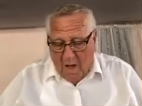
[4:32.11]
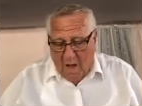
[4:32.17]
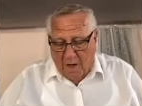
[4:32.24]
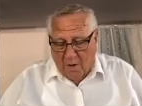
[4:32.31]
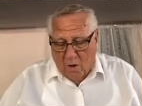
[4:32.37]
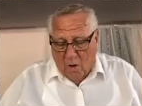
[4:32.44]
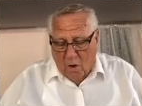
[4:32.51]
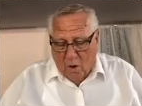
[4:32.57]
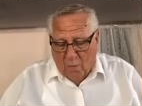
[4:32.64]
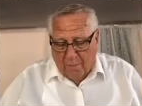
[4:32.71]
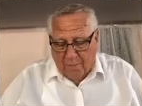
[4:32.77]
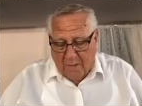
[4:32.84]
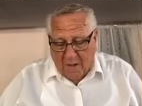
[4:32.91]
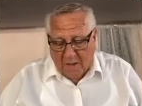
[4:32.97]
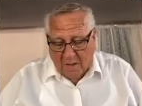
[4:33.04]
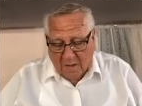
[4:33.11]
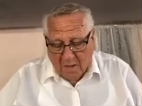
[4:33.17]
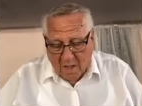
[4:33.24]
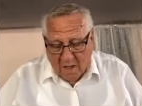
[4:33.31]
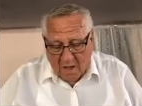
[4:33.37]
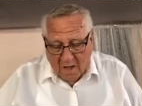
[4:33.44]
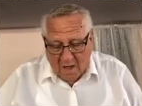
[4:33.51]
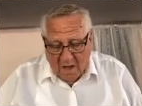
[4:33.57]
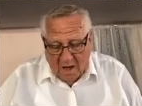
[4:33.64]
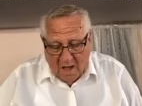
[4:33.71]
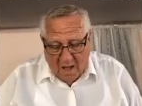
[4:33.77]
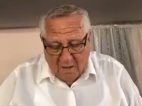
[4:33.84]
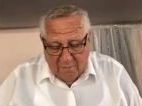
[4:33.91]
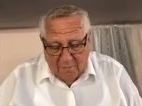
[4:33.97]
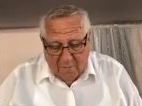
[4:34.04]
and open the
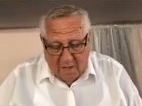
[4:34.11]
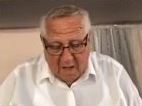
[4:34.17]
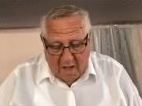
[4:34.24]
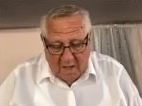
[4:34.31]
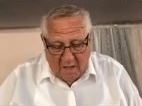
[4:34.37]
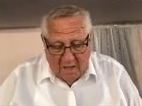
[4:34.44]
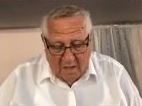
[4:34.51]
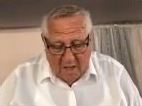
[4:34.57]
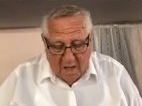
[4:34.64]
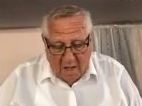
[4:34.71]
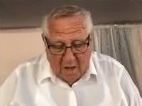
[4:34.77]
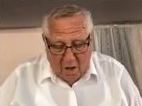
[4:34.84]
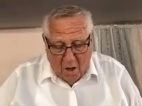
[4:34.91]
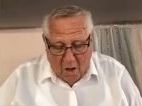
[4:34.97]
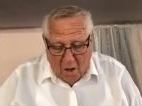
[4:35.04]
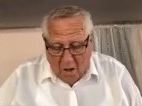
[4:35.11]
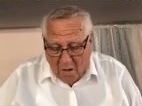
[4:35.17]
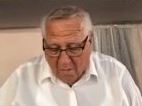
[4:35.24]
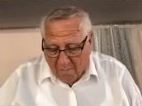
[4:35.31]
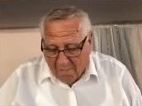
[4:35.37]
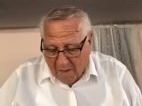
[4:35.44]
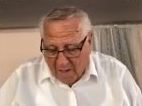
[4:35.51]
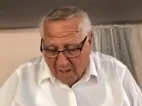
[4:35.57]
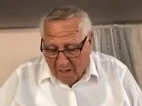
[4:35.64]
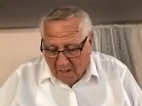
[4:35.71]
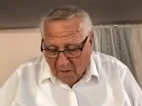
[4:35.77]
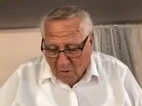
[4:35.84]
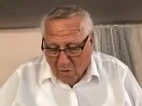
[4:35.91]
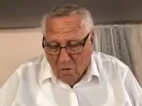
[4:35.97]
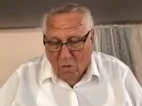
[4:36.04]
life gate that all
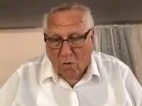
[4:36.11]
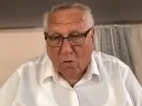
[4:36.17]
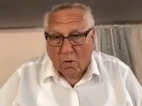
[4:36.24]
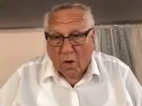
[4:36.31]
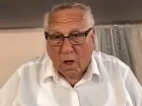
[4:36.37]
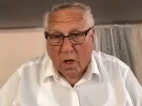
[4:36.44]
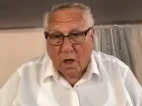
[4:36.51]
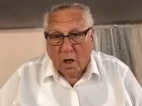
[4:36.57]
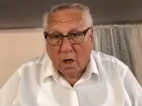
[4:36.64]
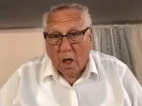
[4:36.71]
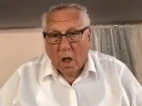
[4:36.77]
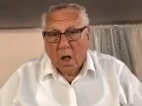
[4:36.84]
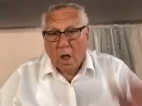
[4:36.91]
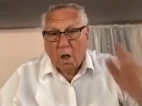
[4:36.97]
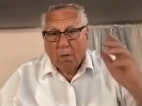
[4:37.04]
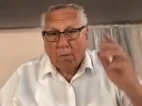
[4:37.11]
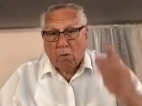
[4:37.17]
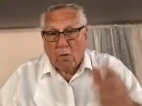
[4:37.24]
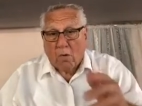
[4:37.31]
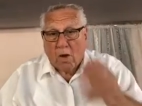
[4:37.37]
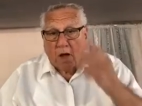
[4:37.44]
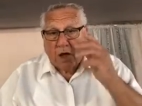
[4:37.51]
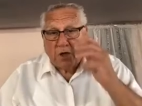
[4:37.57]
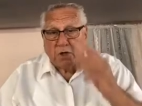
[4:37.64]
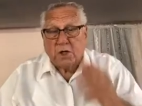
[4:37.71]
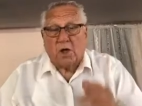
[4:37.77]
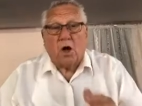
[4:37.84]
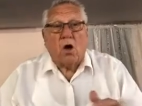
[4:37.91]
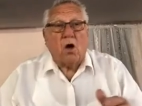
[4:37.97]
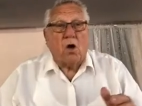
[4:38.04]
may go in. Praise
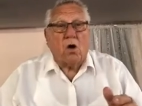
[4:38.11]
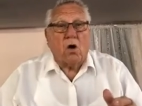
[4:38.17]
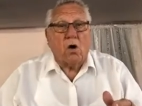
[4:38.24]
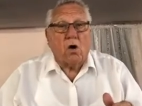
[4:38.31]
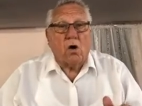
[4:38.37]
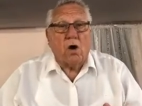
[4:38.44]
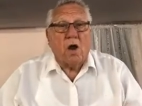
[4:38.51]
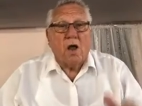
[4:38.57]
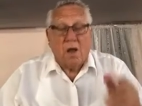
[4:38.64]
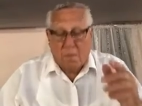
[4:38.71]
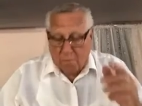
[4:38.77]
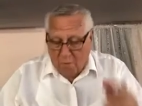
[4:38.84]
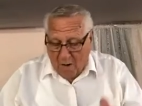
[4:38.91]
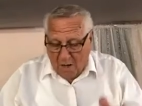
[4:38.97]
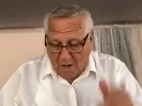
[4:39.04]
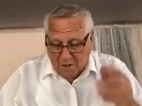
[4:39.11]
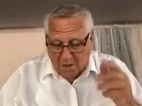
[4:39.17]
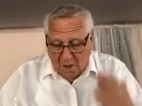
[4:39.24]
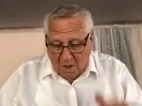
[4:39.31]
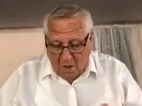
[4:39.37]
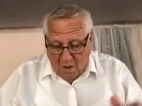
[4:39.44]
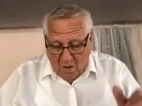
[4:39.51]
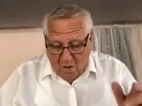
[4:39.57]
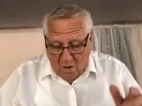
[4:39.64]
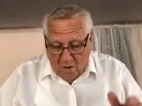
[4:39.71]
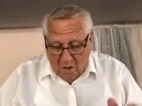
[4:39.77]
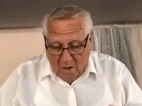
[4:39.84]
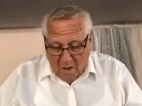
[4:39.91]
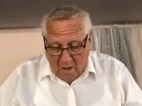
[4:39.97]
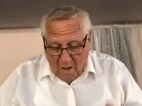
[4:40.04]
the Lord, praise the
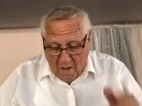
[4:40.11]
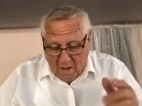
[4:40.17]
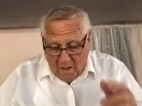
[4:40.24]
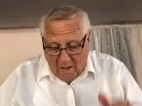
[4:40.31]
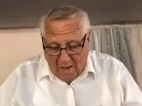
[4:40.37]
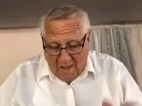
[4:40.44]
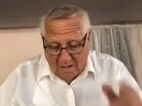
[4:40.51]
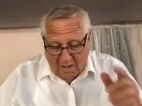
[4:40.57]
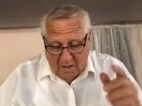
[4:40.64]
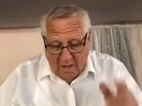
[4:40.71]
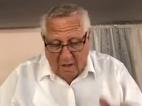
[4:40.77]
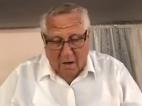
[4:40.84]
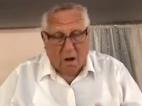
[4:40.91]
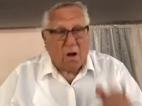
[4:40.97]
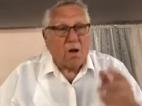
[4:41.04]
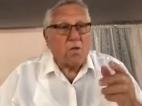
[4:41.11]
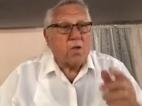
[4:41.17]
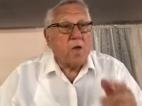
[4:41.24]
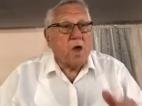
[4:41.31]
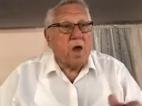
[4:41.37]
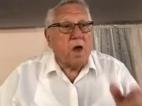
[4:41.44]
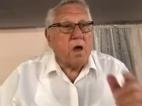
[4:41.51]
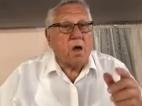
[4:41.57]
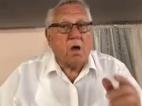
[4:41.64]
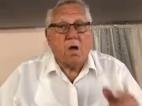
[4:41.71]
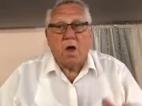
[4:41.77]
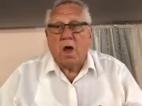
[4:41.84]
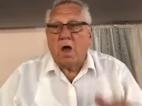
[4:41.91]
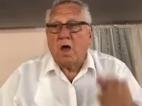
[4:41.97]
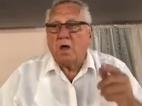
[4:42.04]
Lord, let the earth
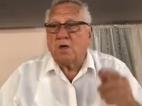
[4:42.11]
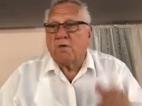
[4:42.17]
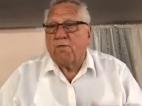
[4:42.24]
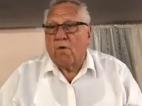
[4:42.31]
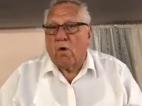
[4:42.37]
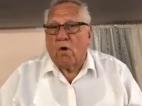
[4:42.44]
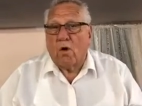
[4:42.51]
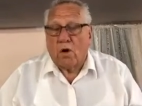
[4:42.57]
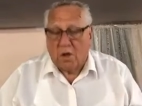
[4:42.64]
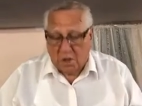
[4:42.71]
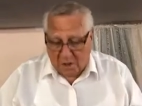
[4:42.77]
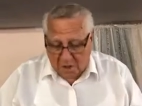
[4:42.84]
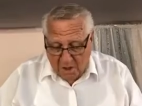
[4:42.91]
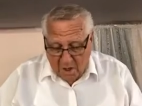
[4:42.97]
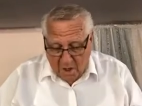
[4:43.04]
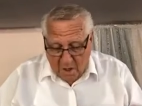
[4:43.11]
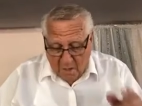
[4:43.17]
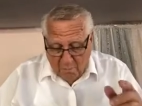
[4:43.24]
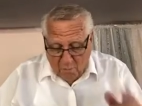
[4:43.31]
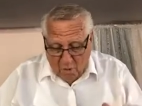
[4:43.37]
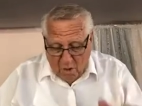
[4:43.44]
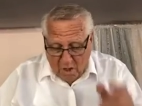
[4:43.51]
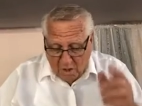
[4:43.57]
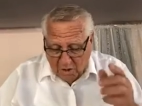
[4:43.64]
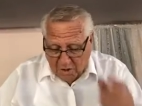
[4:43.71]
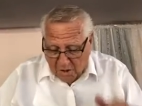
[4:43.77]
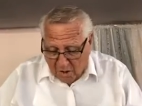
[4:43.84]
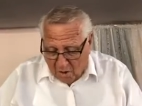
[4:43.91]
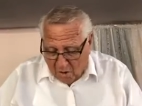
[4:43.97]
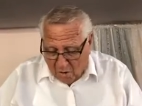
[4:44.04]
hear his voice. Praise the